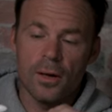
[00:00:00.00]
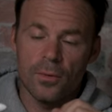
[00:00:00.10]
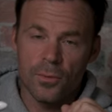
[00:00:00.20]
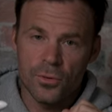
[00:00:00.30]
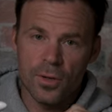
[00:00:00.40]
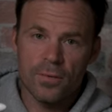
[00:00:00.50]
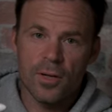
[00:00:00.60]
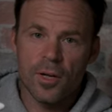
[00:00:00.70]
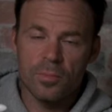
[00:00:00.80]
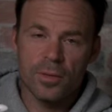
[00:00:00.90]
when you give the
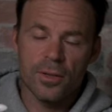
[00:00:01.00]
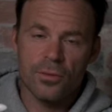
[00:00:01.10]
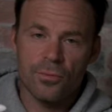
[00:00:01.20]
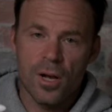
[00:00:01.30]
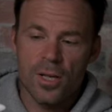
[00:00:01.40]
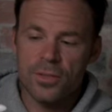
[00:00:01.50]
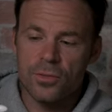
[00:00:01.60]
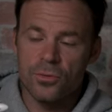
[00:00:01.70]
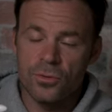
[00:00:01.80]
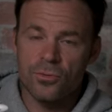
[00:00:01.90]
airplane thrust,
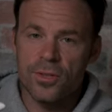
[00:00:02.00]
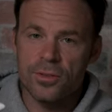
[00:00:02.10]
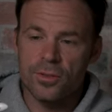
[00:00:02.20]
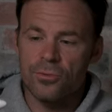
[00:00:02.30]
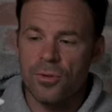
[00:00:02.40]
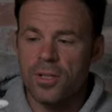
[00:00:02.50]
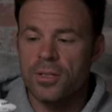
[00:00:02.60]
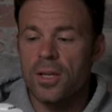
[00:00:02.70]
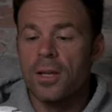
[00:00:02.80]
you increase the thrust,